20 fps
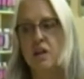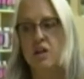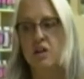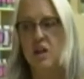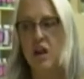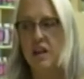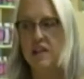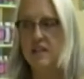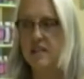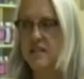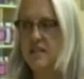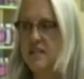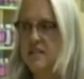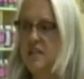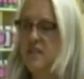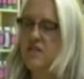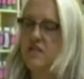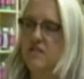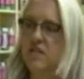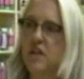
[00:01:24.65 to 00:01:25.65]
You know, I did this
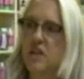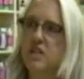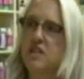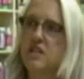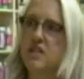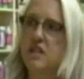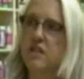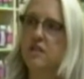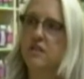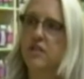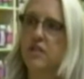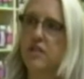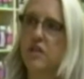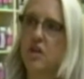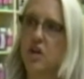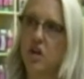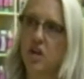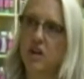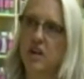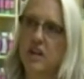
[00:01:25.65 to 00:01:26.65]
as a volunteer for the
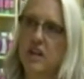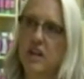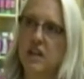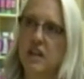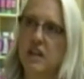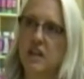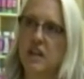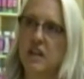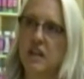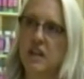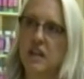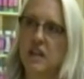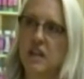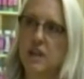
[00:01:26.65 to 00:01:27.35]
Carnegie